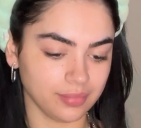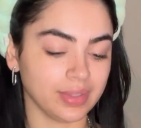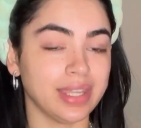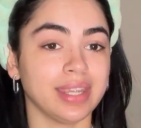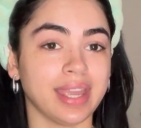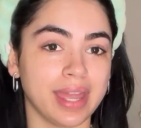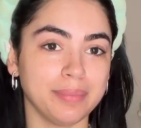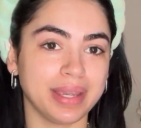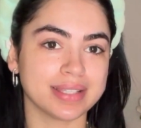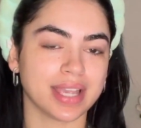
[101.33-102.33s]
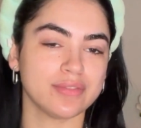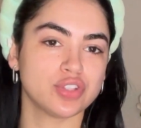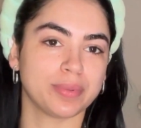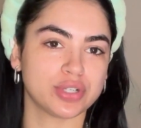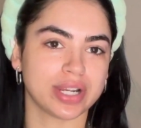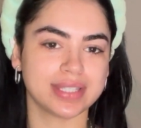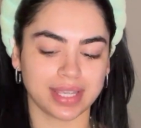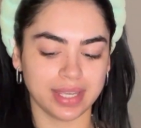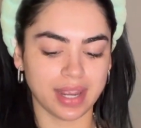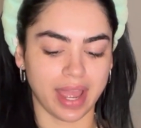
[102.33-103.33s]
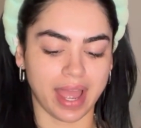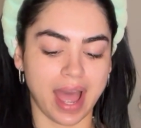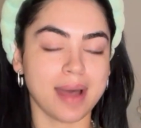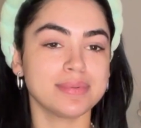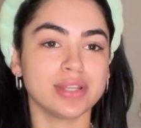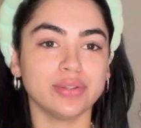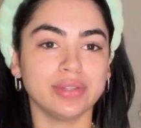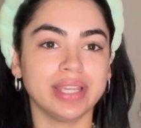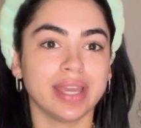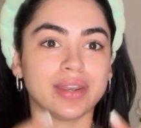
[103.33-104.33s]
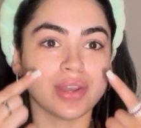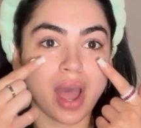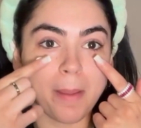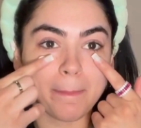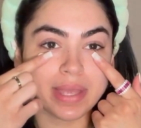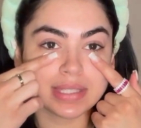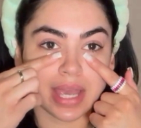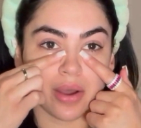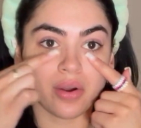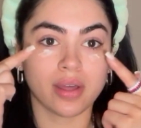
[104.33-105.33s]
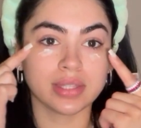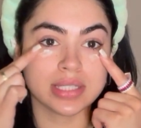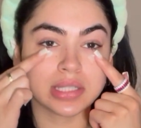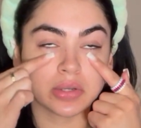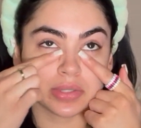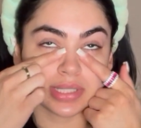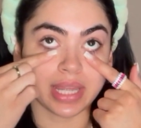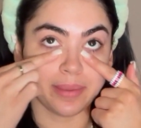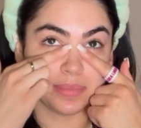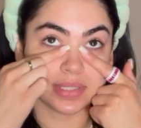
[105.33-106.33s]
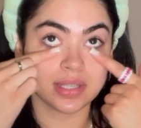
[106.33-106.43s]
And again, because I have super dry skin, I absolutely cannot miss out on these little steps.